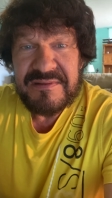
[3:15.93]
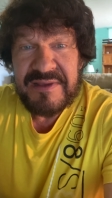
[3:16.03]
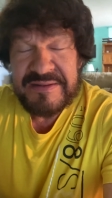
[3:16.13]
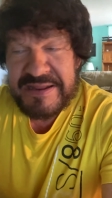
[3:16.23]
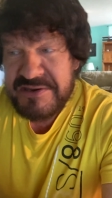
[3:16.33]

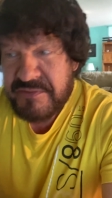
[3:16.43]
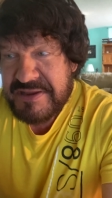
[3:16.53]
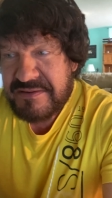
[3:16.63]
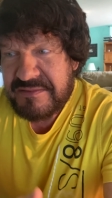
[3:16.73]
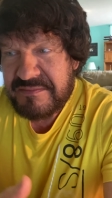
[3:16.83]
And then you
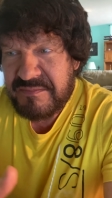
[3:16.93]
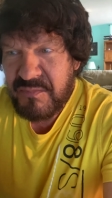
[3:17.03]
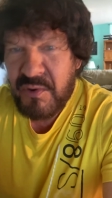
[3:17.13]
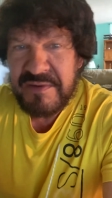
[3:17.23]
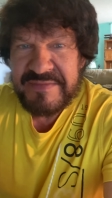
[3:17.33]
eat
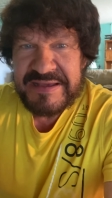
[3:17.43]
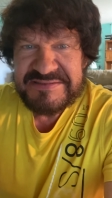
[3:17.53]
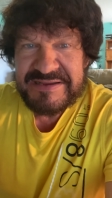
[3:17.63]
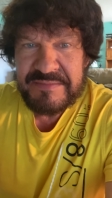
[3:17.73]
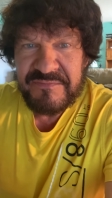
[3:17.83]
more of that
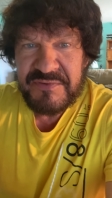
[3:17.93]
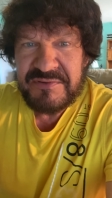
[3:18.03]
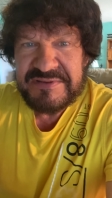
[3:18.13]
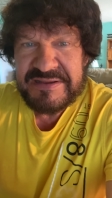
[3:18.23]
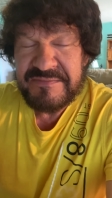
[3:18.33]
same
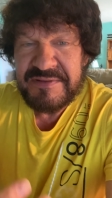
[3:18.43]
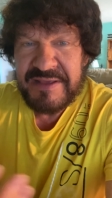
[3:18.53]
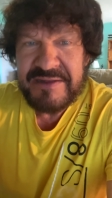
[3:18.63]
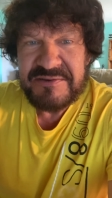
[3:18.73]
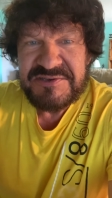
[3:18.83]
food to give you the
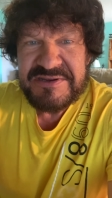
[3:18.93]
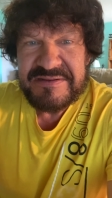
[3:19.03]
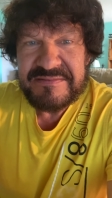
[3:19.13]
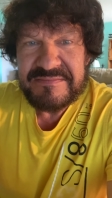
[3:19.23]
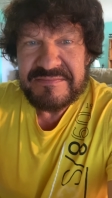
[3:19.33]

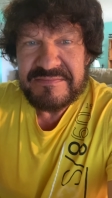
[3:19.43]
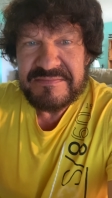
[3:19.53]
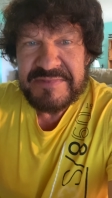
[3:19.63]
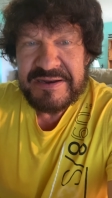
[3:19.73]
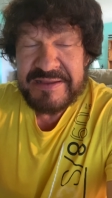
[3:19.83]
energy
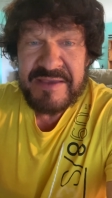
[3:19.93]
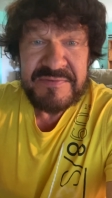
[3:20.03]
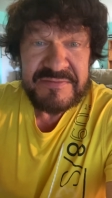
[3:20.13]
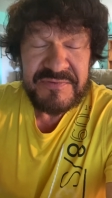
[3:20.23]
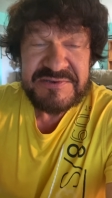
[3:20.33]
that it gave you
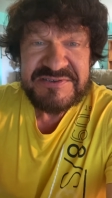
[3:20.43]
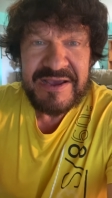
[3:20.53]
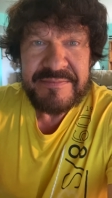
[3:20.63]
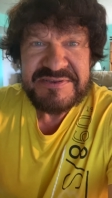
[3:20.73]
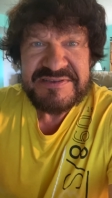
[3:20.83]
the first
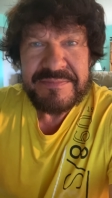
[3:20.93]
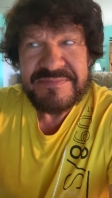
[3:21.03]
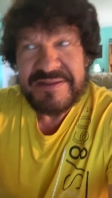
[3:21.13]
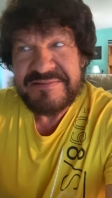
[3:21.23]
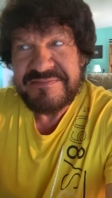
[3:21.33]
time, except
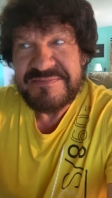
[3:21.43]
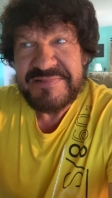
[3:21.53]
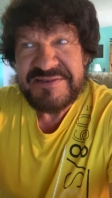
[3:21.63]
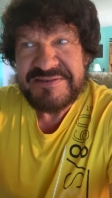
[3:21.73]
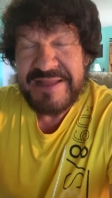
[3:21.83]
that
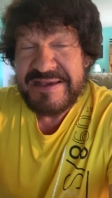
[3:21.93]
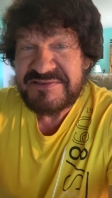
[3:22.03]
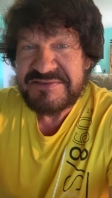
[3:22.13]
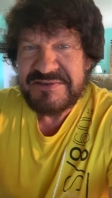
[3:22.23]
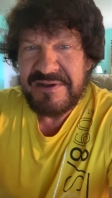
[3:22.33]
doesn't last
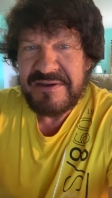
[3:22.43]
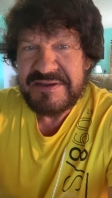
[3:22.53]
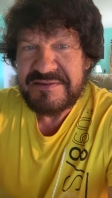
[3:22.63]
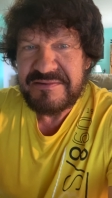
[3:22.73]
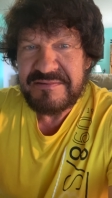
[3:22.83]
as long
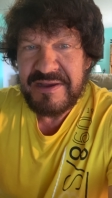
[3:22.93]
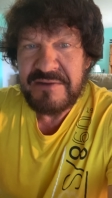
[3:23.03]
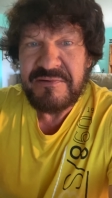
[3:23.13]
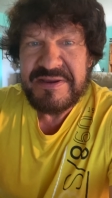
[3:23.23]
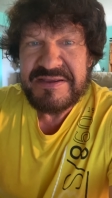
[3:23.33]
and you're
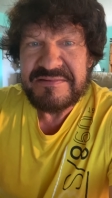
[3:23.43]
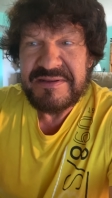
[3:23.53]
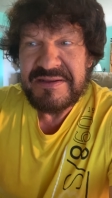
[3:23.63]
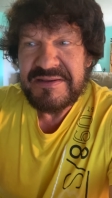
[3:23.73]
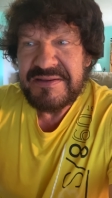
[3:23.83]
hungry and
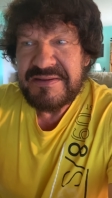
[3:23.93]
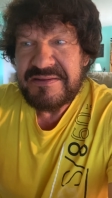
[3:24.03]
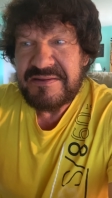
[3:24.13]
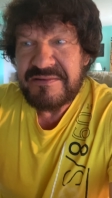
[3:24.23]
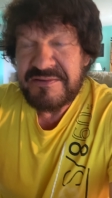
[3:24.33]

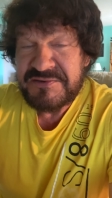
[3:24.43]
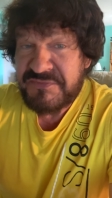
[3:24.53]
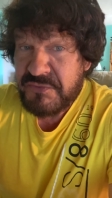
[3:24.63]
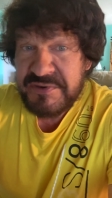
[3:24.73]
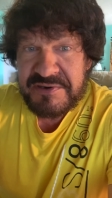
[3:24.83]
you, there's
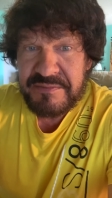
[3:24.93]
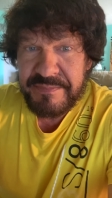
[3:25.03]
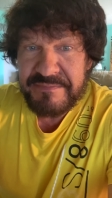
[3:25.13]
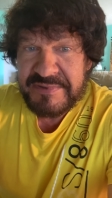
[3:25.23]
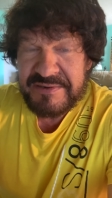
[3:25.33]
food in your
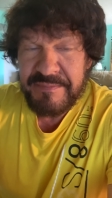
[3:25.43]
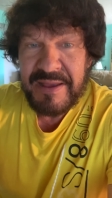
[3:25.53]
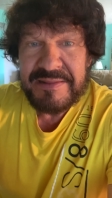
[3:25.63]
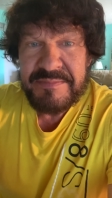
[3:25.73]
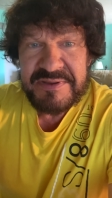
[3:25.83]
in your
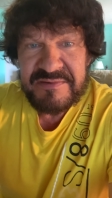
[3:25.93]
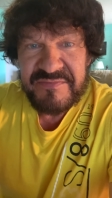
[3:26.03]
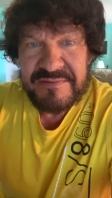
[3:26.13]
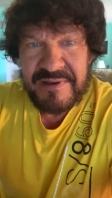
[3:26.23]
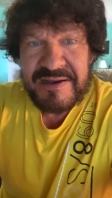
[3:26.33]
belly, but you
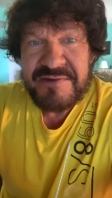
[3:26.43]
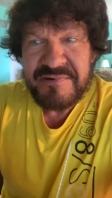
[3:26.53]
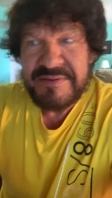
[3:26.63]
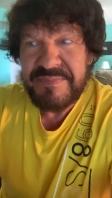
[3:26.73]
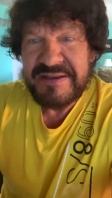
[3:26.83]
feel
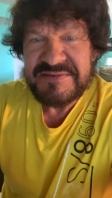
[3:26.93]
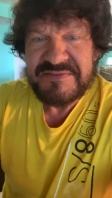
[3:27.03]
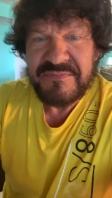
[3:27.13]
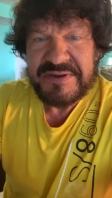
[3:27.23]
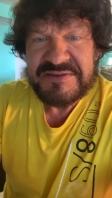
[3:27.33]
hungry because
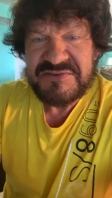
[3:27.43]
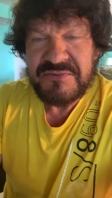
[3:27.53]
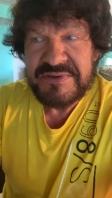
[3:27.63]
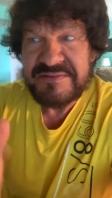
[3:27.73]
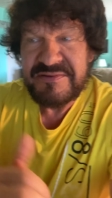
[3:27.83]
of what it's
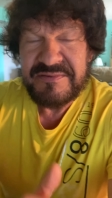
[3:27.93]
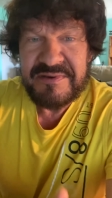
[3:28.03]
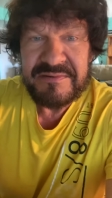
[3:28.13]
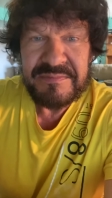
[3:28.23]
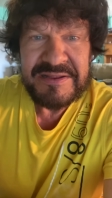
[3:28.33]
doing to
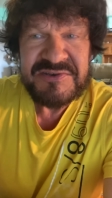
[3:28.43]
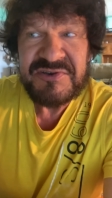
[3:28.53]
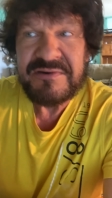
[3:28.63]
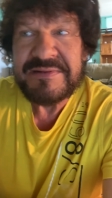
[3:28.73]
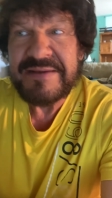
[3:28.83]
your blood
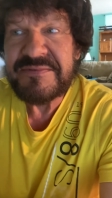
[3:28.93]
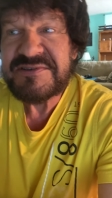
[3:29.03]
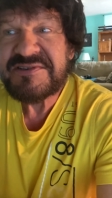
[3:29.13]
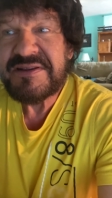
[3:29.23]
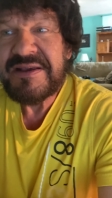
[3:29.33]
sugar
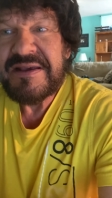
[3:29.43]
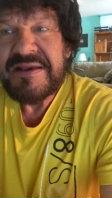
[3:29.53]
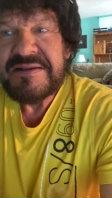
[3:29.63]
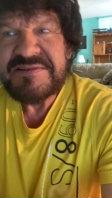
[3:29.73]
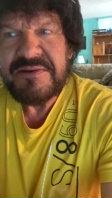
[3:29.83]
levels.
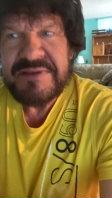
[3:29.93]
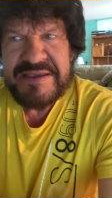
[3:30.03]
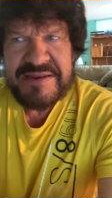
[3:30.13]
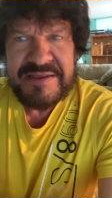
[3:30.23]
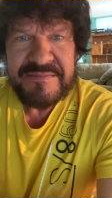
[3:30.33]
So
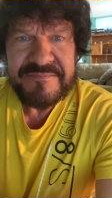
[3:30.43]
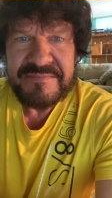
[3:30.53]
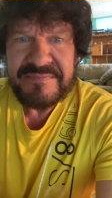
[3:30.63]
eating